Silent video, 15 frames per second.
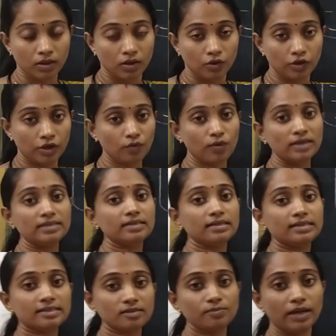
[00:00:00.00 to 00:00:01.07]
Okay, what is the
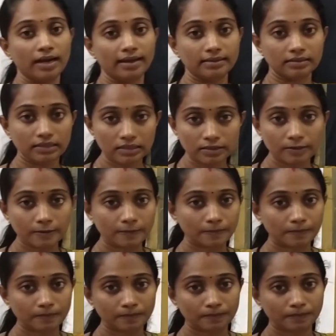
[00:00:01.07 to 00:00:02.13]
reason behind it?
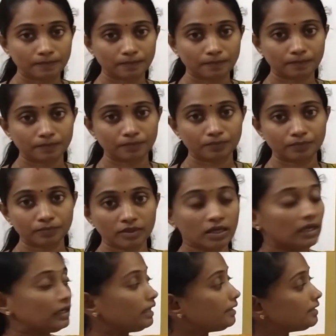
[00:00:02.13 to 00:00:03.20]

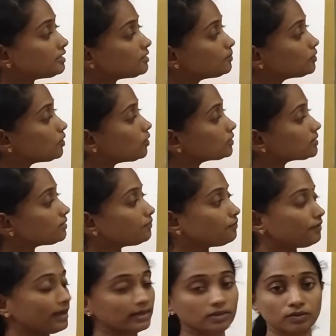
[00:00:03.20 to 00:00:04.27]
It is because of
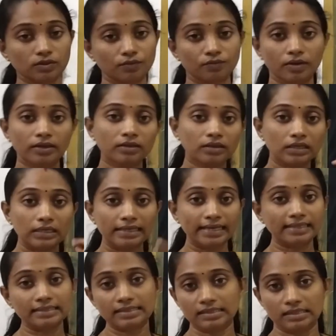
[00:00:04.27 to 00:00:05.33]
factor of
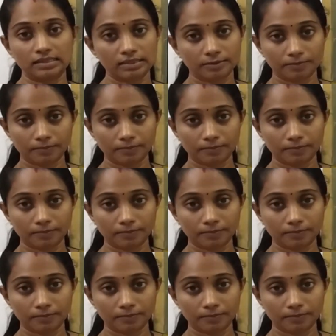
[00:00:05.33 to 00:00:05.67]
density.